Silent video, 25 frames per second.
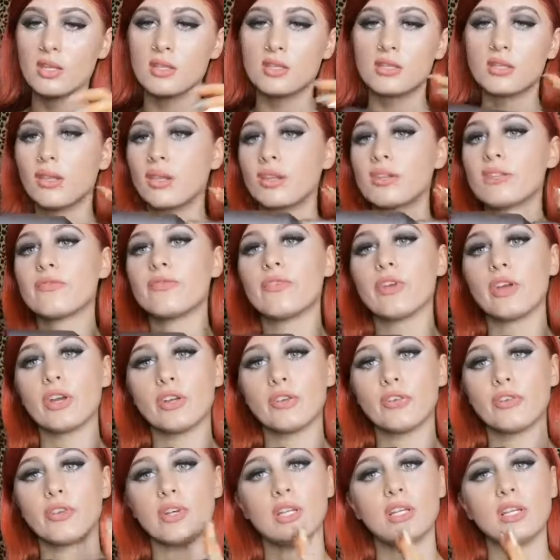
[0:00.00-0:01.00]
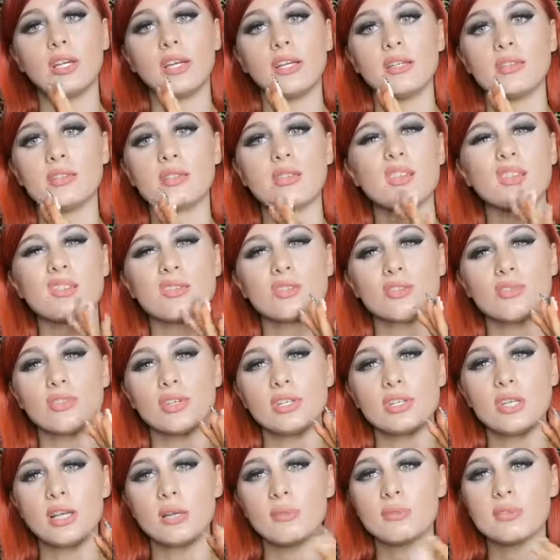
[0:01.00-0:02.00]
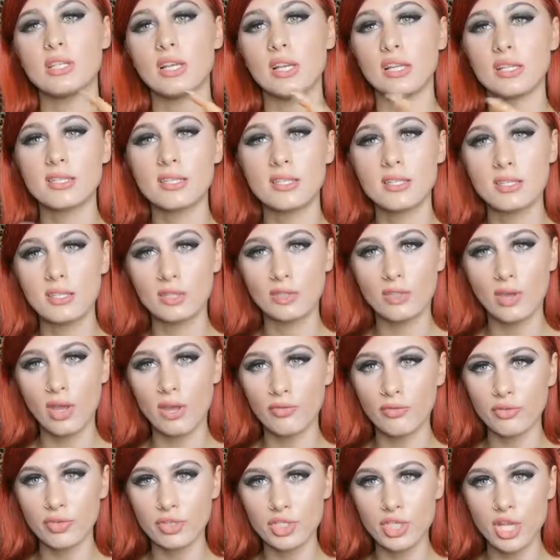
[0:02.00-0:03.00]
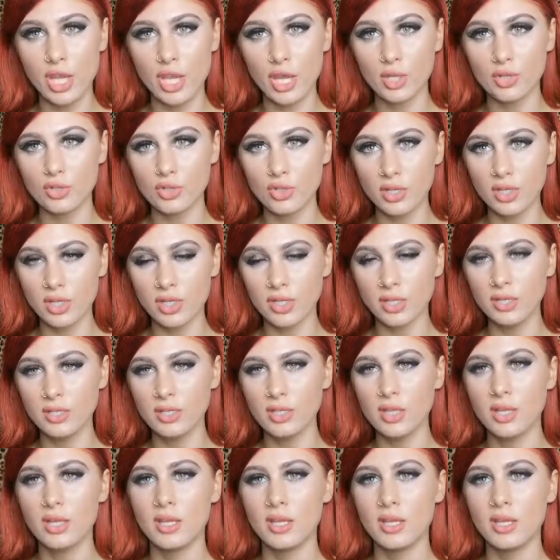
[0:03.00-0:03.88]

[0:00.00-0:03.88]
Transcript: So it's very light. So it's 3 times lighter than your average hairdryer.